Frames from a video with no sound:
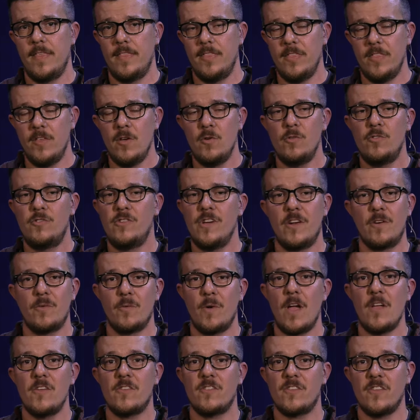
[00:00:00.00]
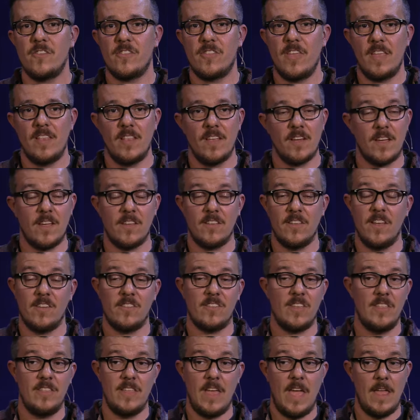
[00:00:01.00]
new generations they look at
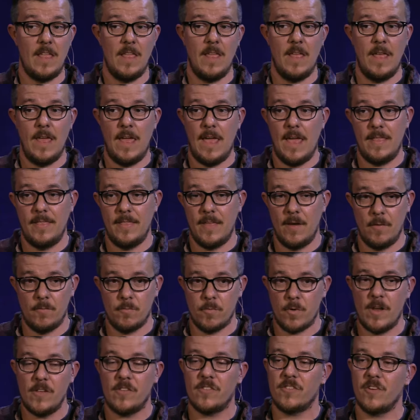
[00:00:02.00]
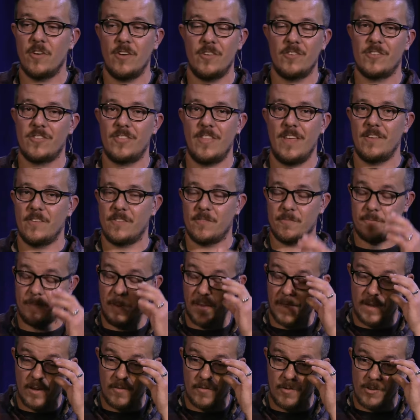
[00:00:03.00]
us and in the research there's
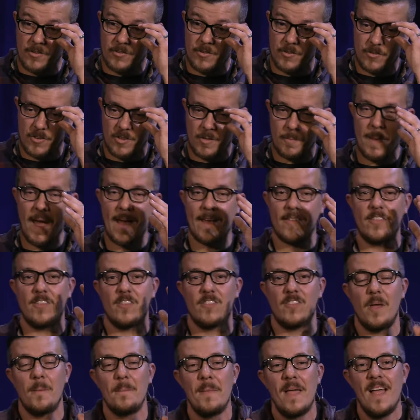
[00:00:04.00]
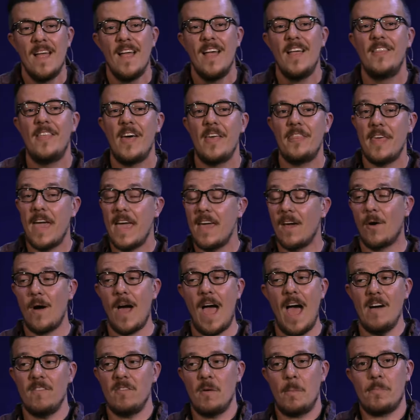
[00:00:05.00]
plenty of research that backs this up that they
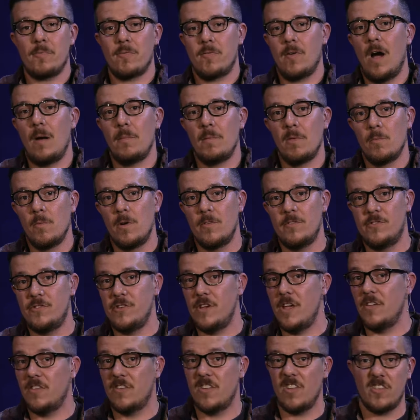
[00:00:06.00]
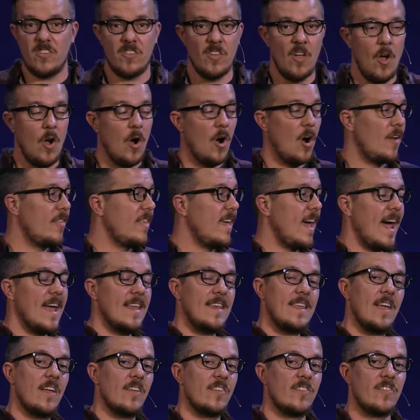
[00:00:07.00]
don't have a problem with jesus or the
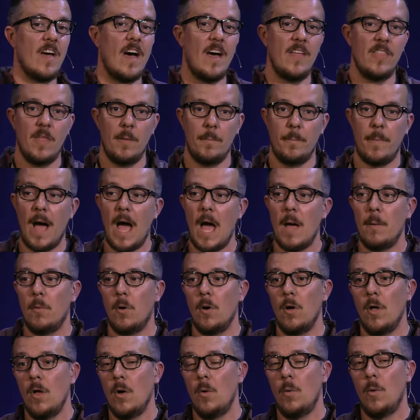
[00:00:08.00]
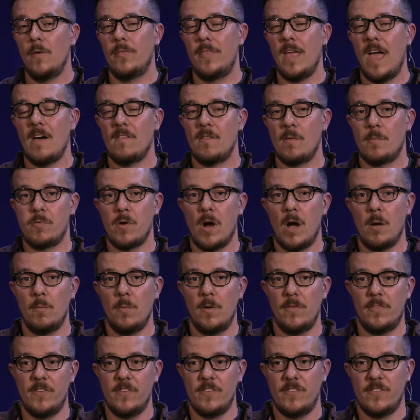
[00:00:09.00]
ideas taught in the bible what they have a problem
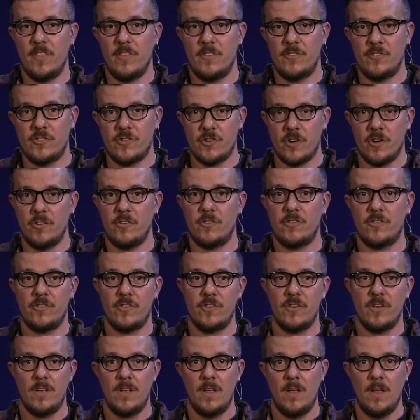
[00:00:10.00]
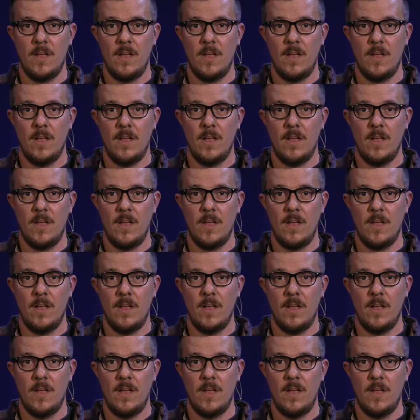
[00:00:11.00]
with is the church